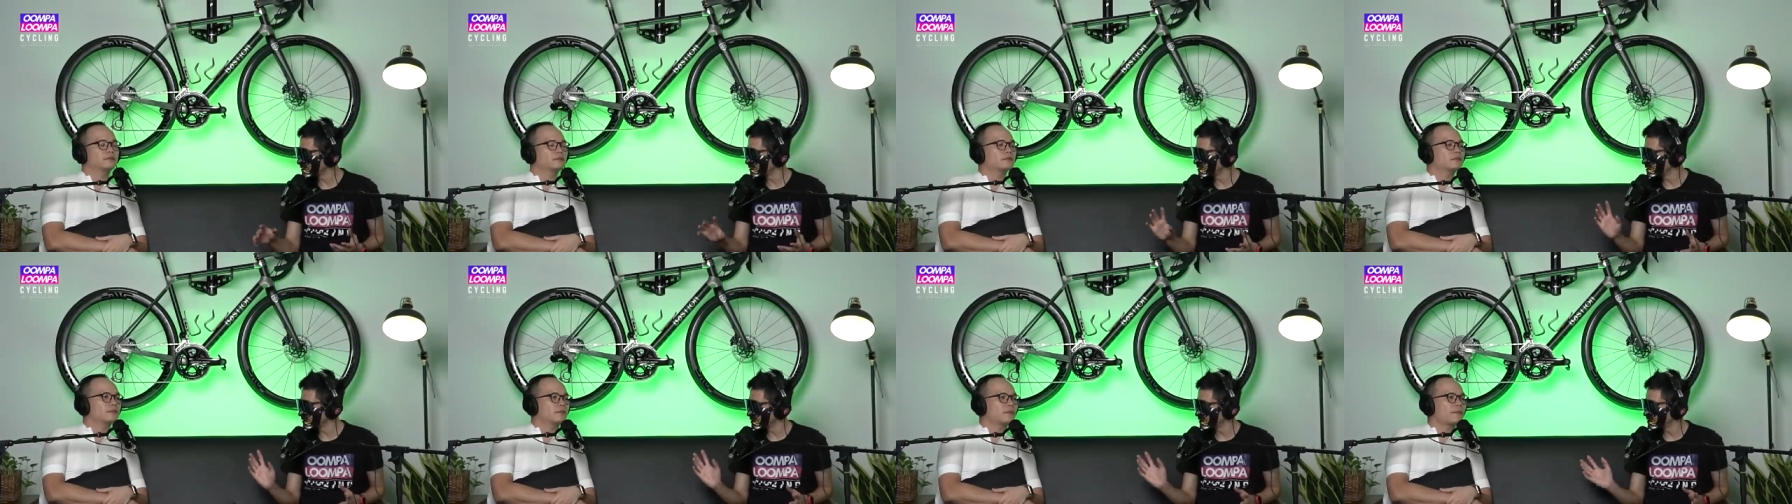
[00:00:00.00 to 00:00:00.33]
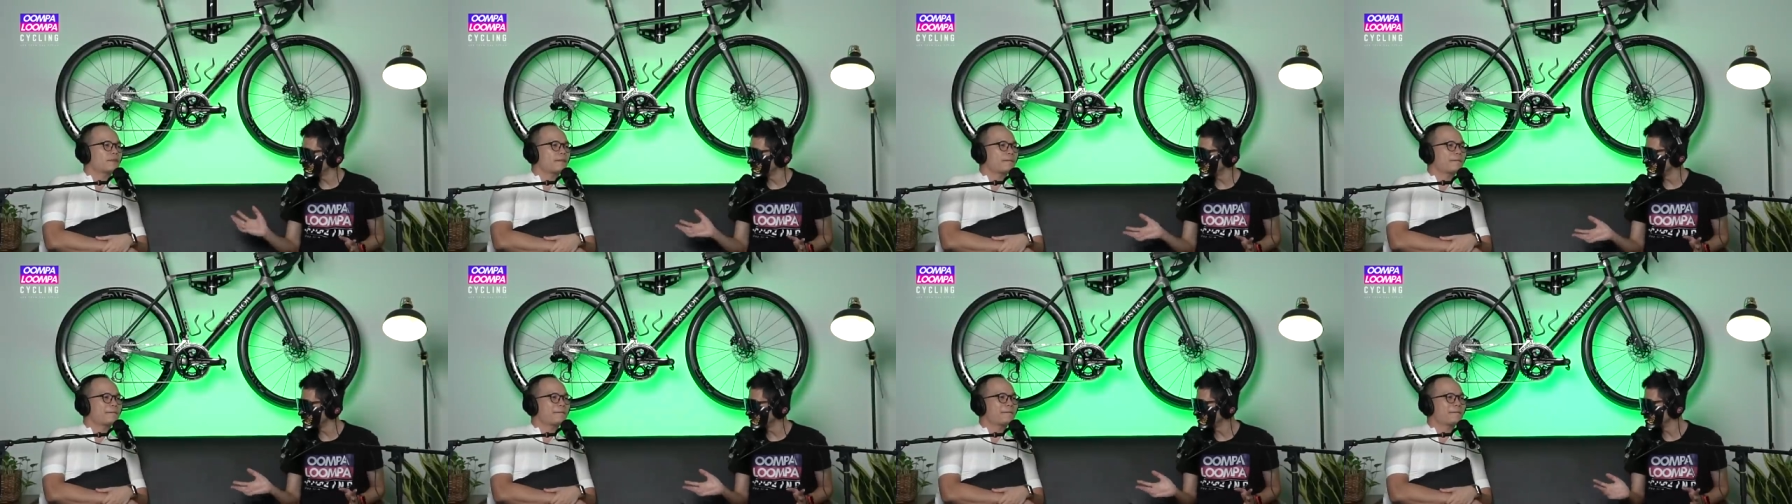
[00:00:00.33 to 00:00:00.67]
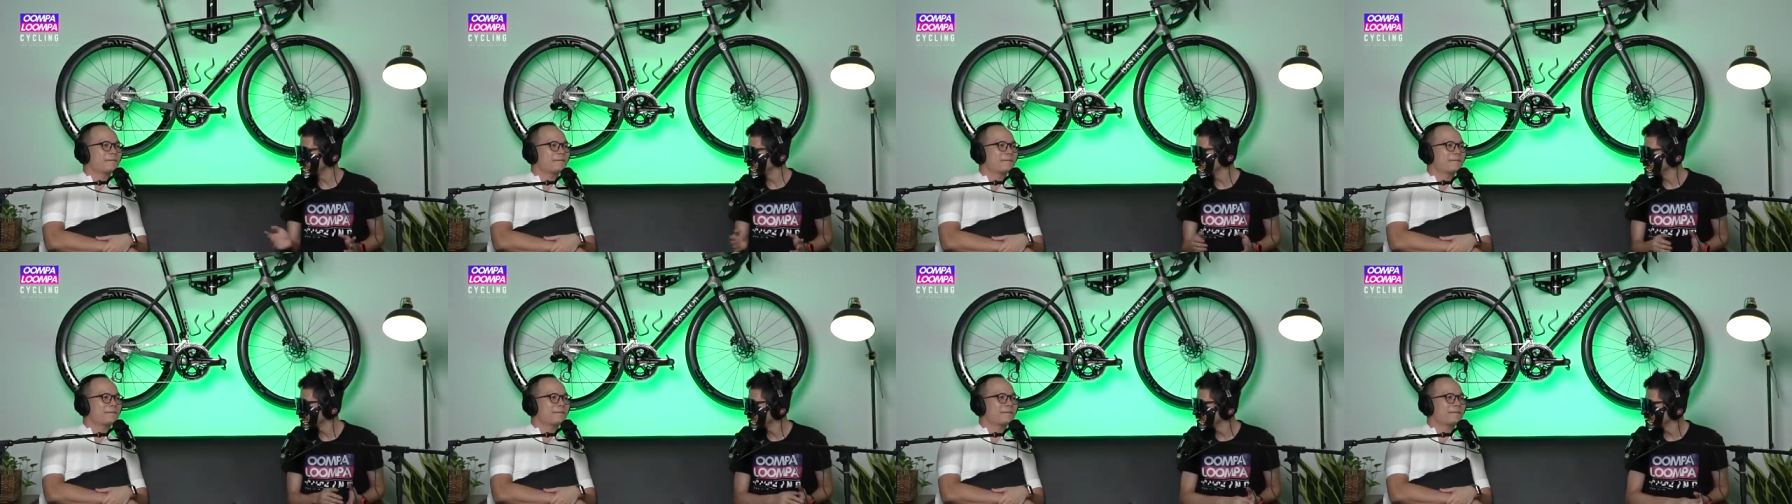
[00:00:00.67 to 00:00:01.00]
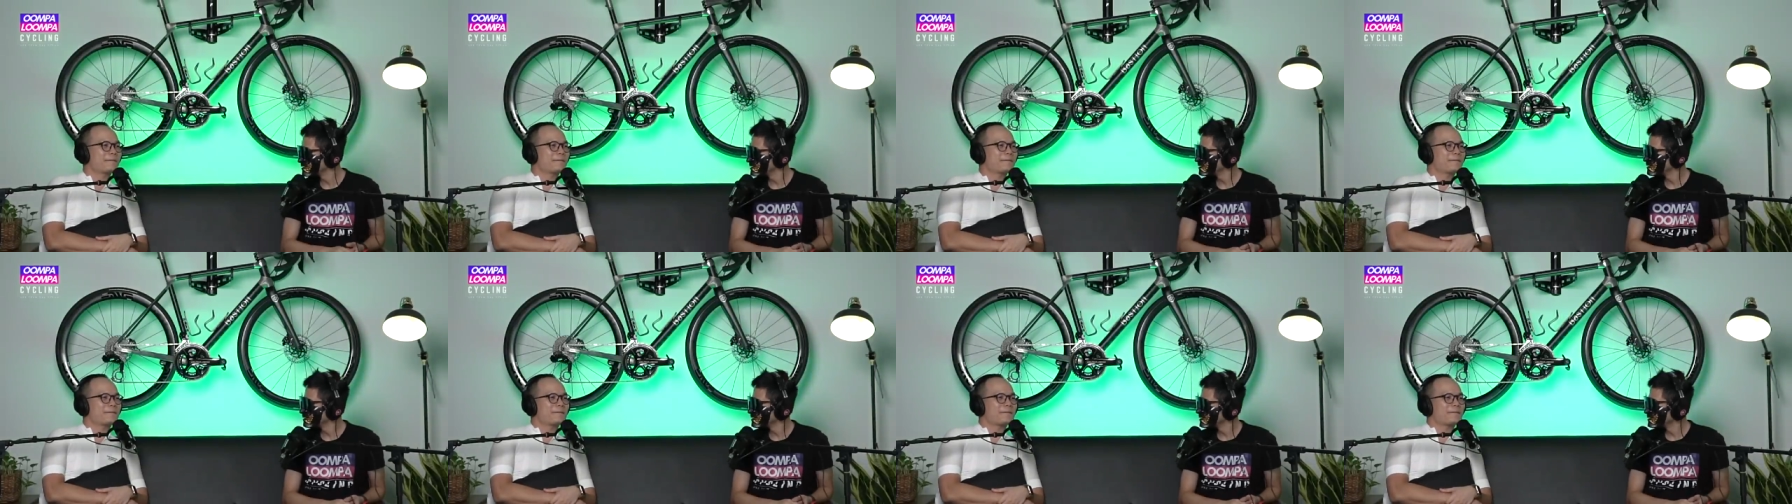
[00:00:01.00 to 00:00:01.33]
105, that's enough.
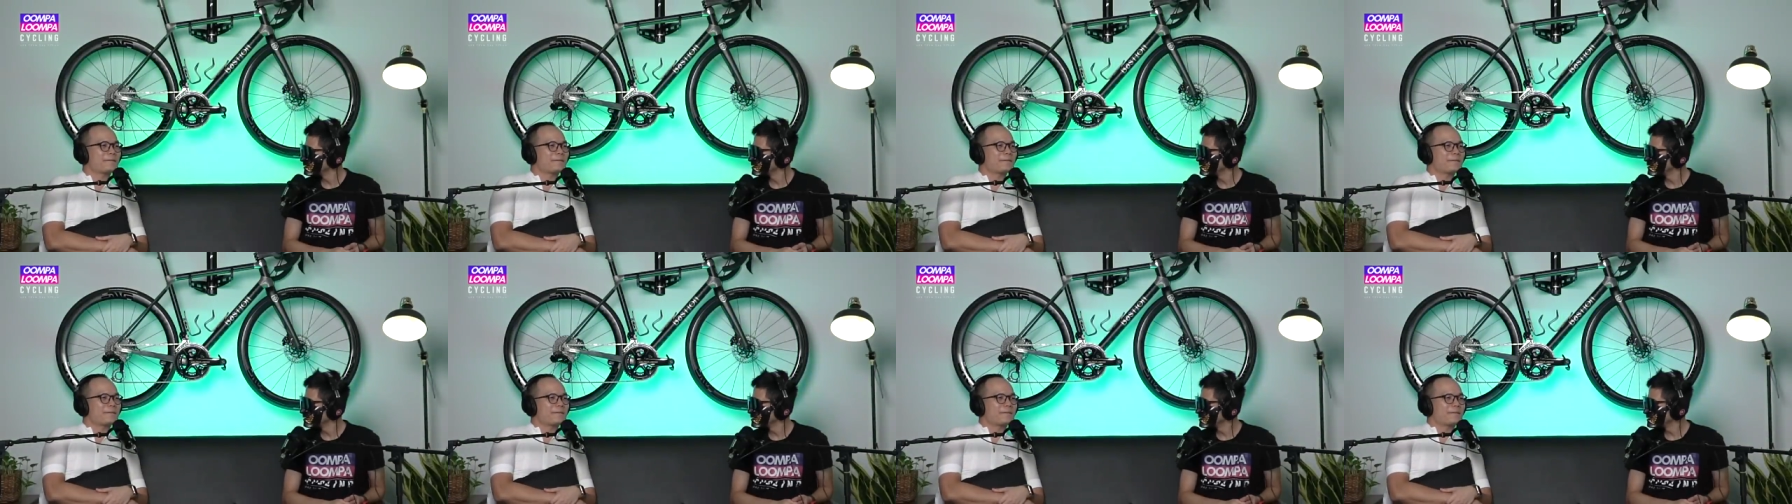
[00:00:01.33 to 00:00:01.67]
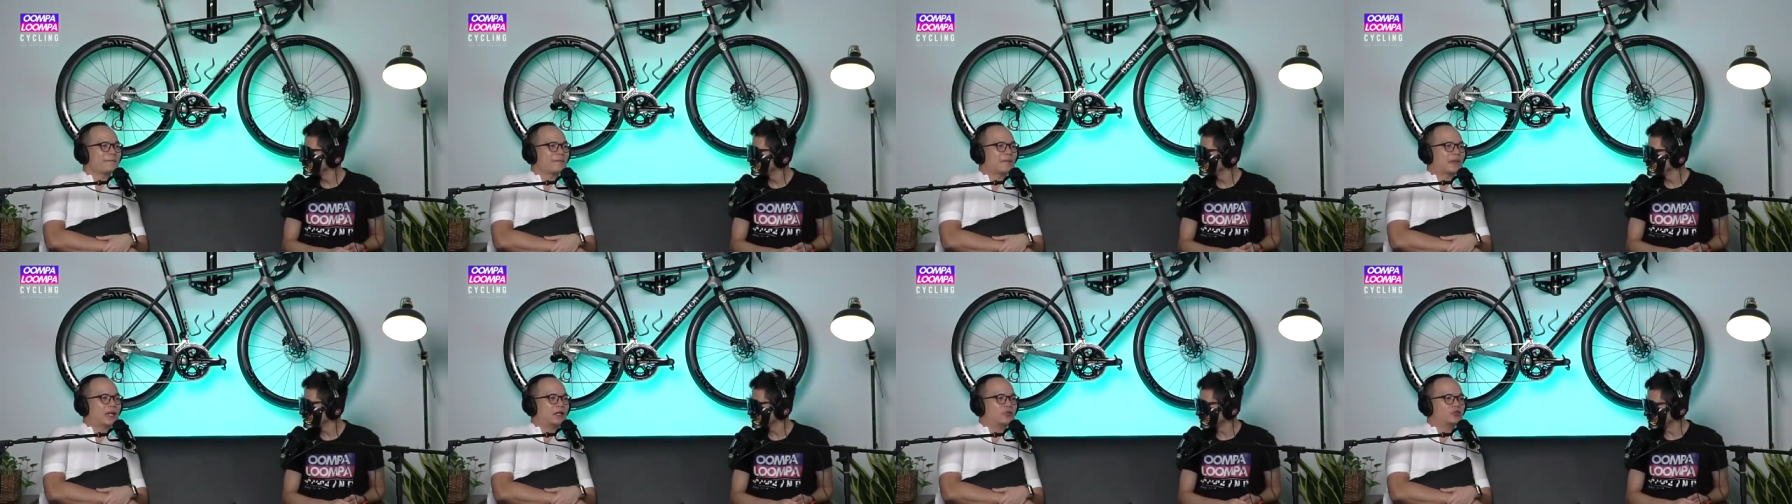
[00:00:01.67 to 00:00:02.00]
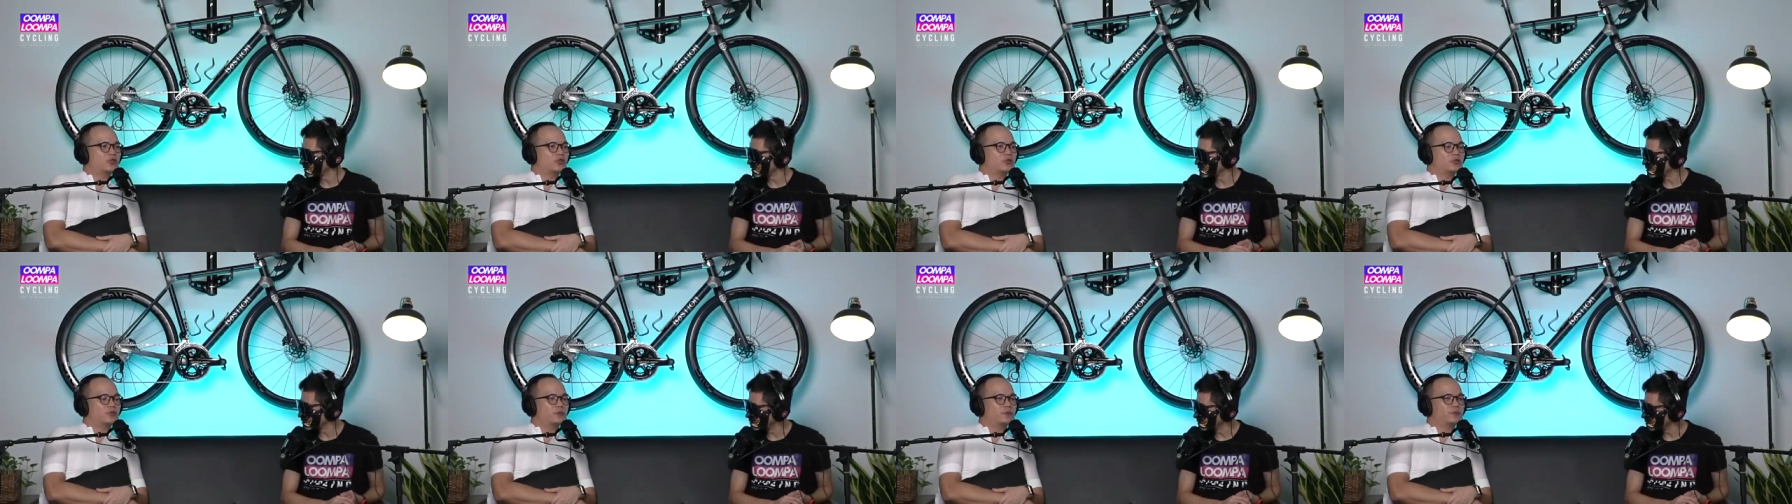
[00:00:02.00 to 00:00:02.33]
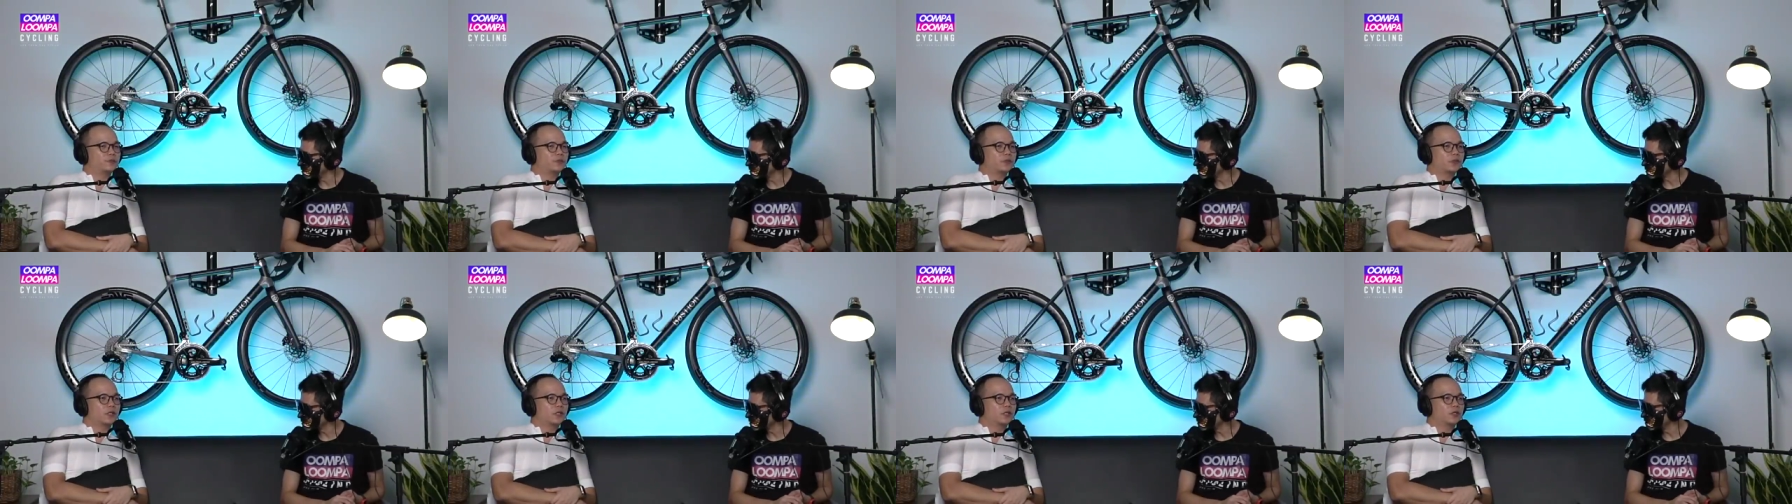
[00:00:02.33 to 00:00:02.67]
That's my
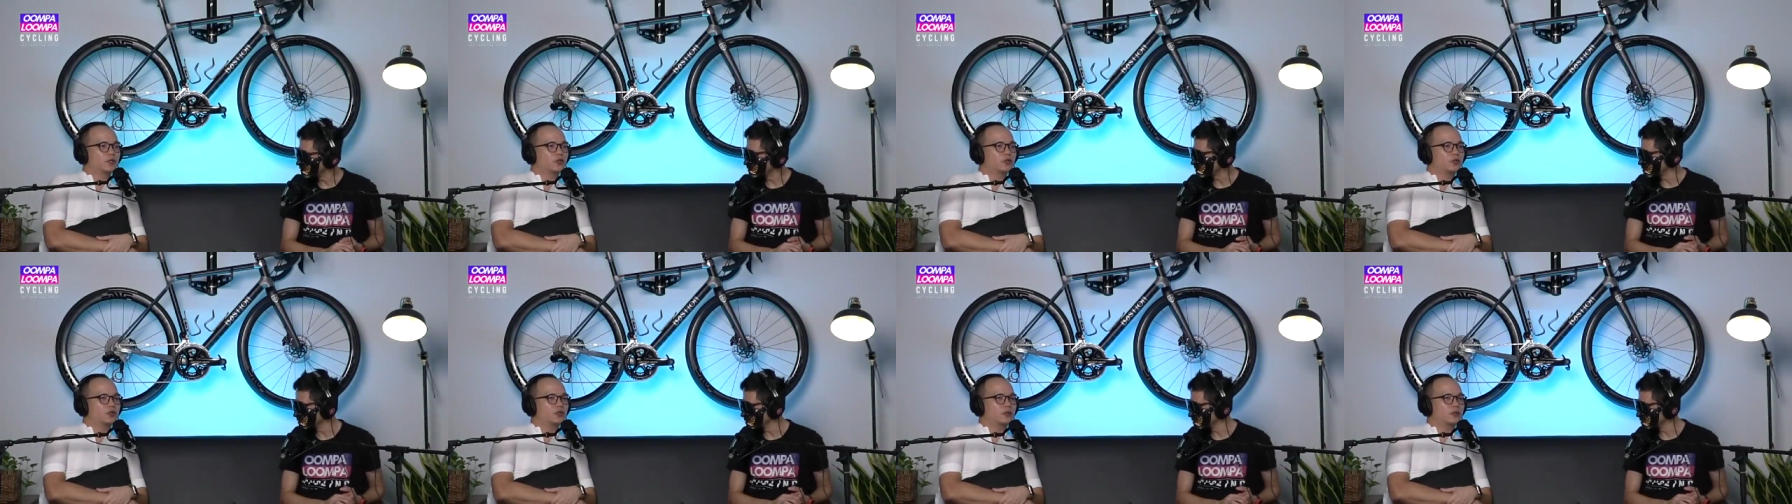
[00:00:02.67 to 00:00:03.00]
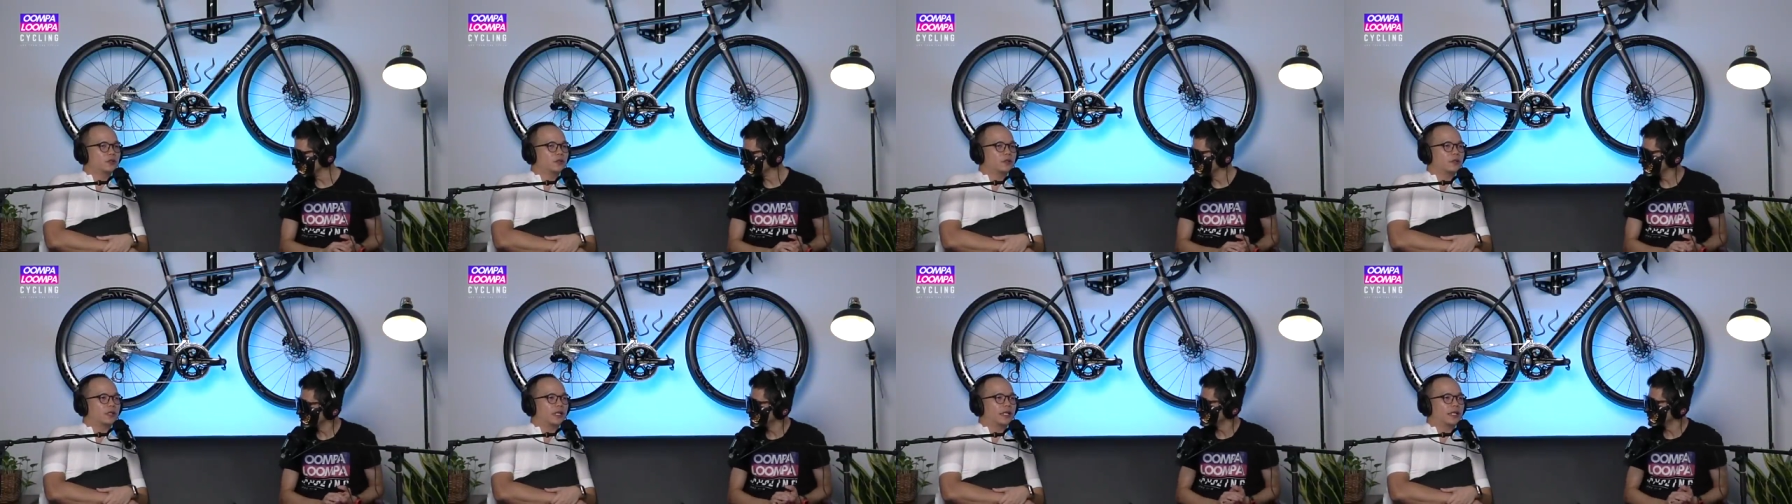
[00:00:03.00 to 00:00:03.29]
closing question for you.